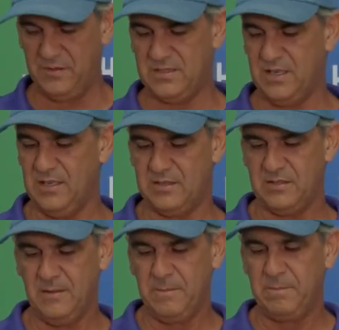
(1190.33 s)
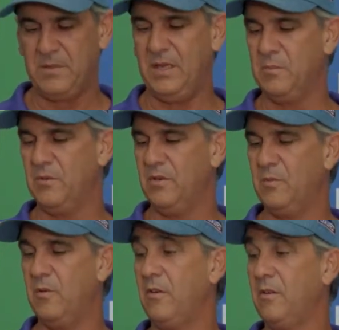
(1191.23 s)
it says paintable
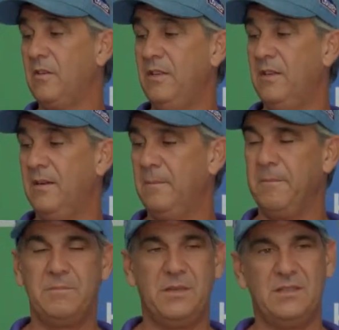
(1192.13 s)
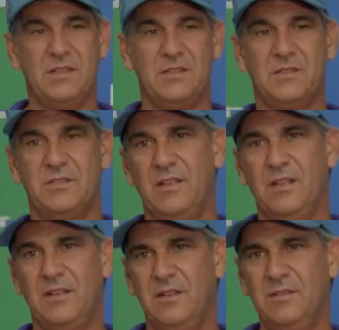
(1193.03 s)
and water cleanup, but it's also
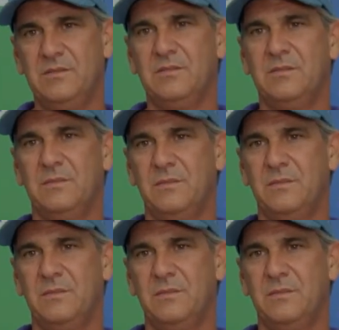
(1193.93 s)
silicone,